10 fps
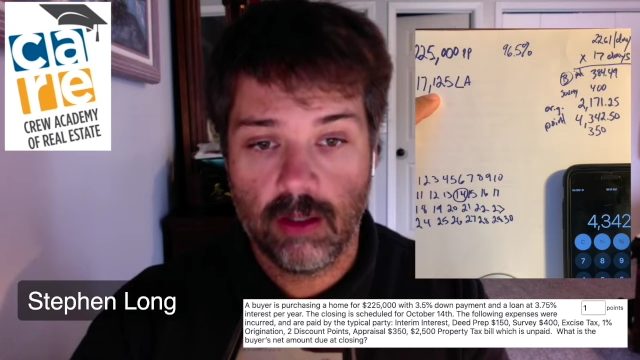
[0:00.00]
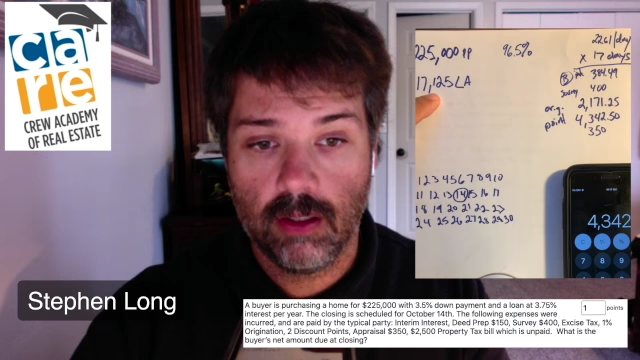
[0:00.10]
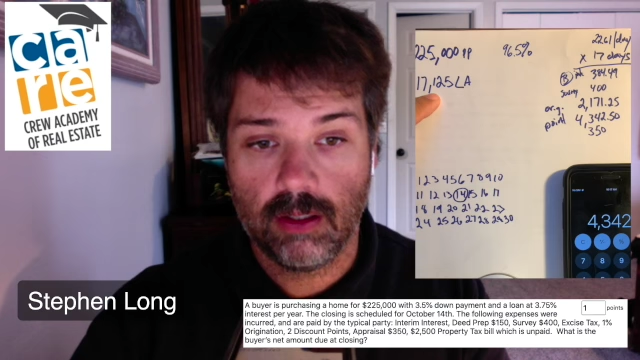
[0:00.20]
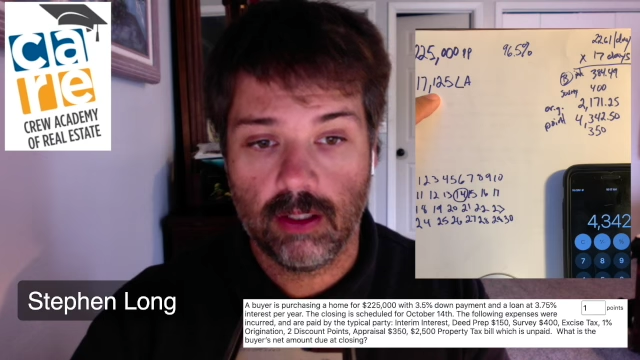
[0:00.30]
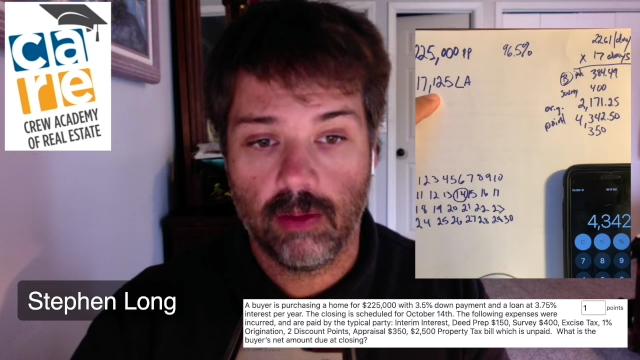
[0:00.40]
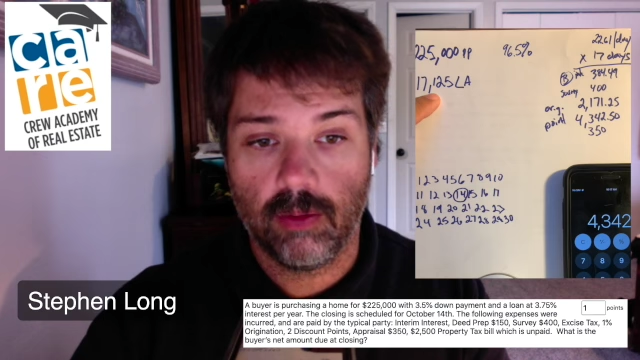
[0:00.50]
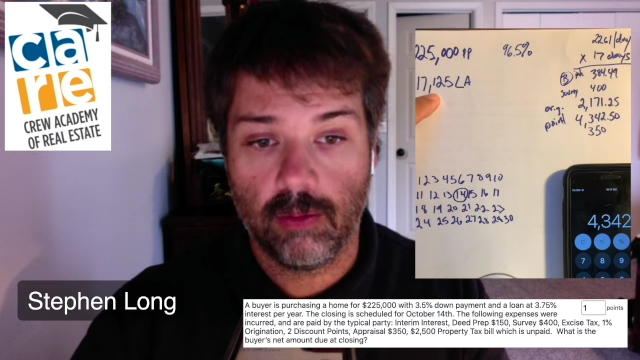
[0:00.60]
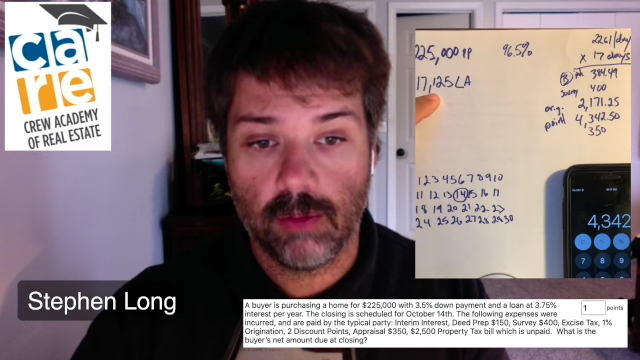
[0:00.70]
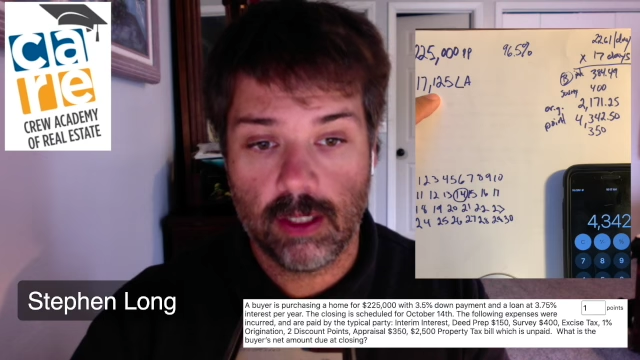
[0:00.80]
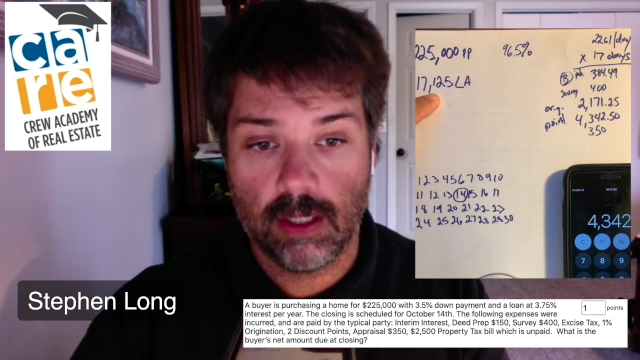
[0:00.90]
Now,
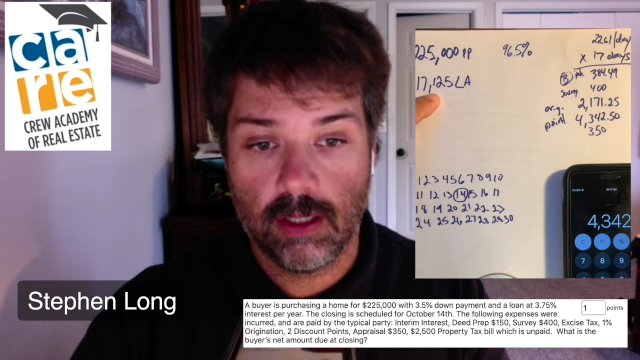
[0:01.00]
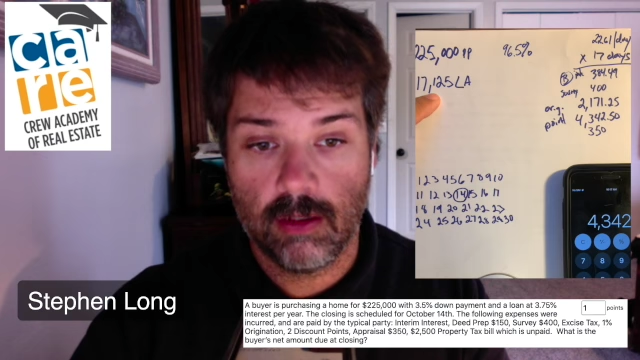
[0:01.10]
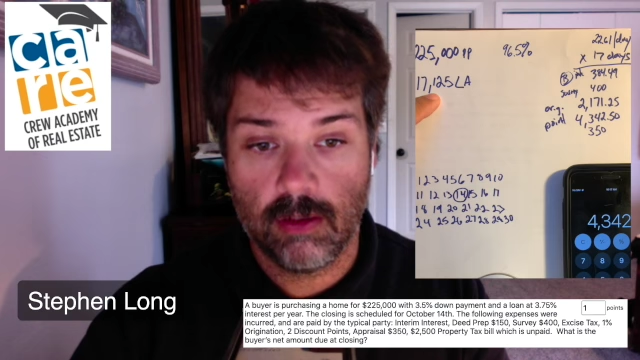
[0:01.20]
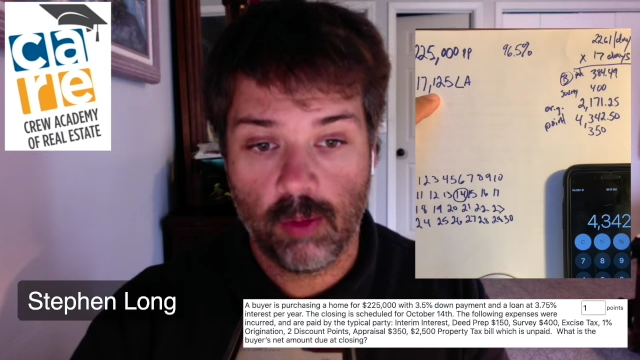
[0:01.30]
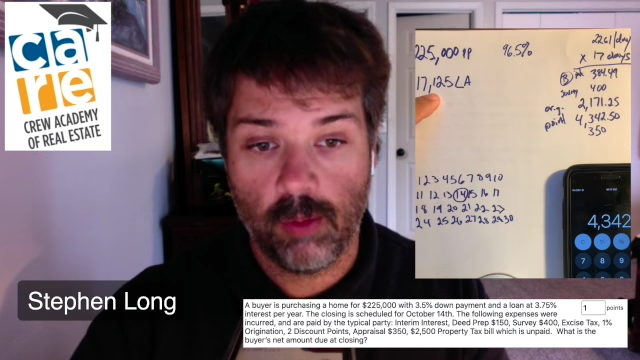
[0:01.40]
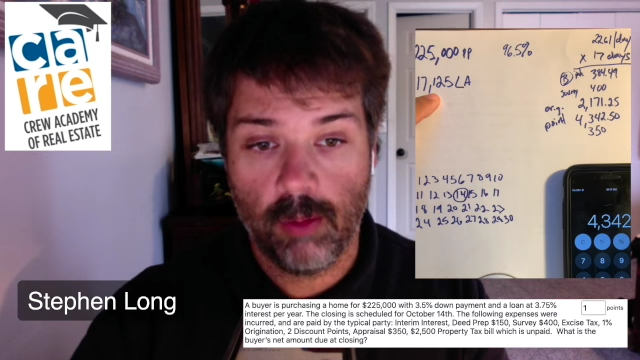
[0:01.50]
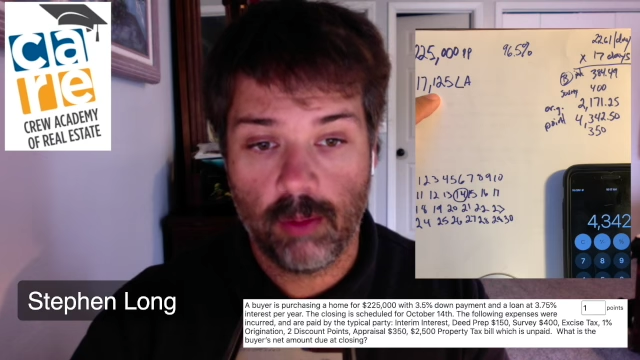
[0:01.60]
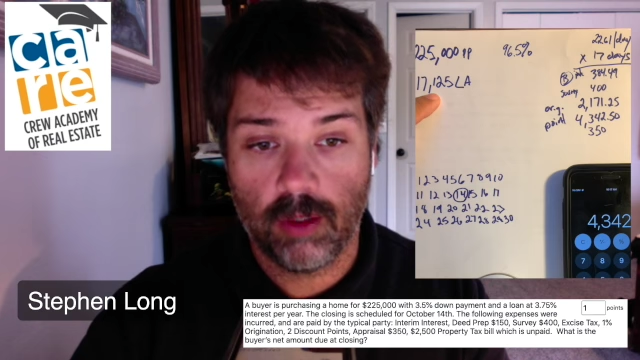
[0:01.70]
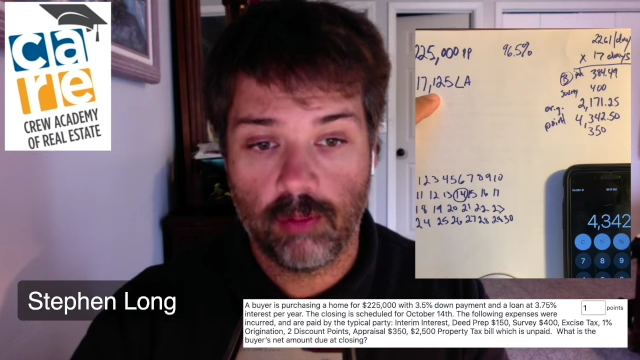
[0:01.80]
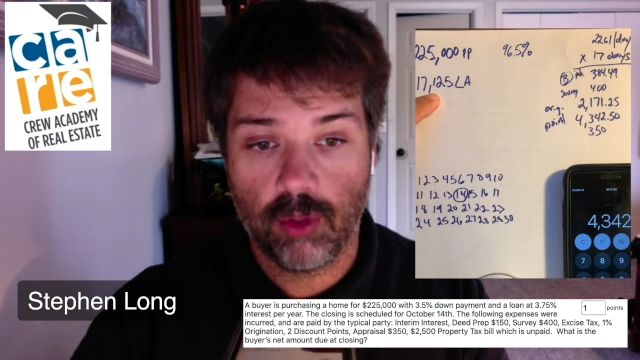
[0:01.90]
remember,
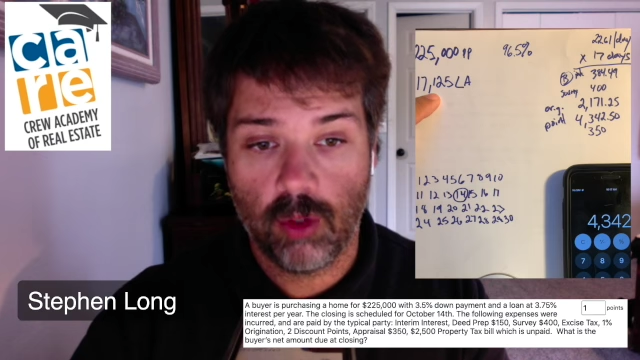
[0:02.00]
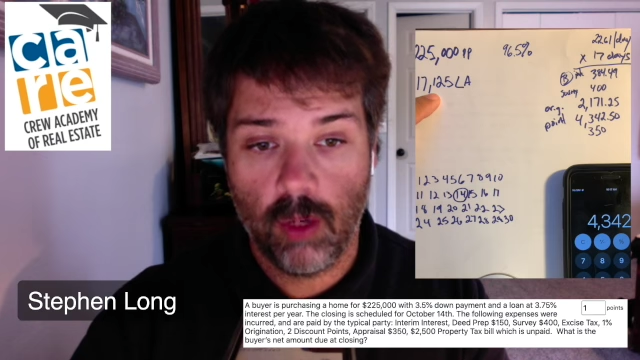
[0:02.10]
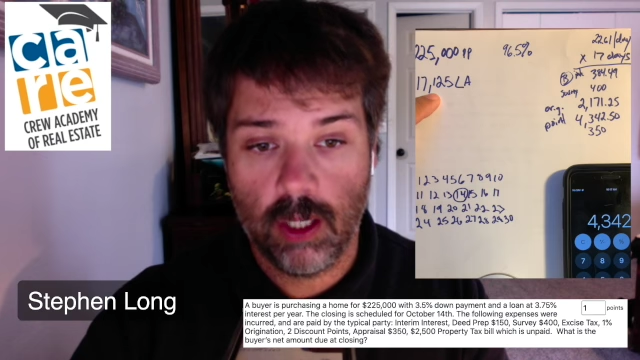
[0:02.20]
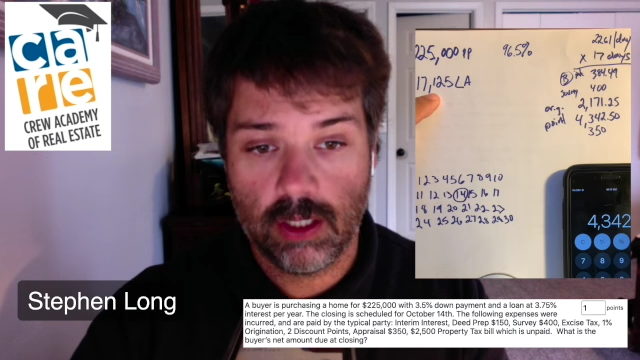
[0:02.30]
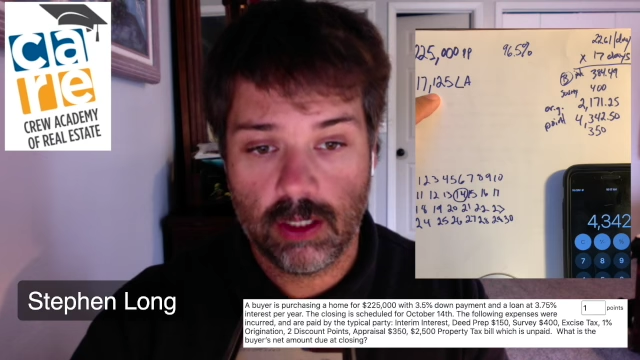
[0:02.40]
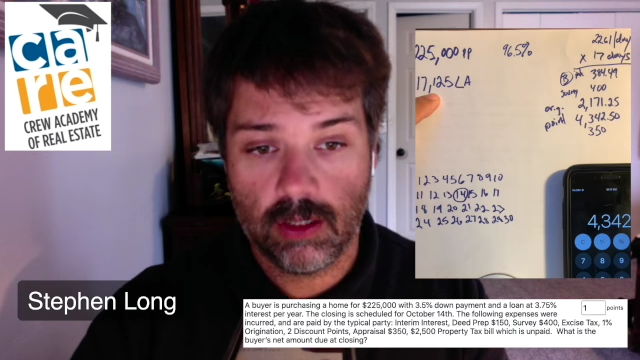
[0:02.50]
in proration,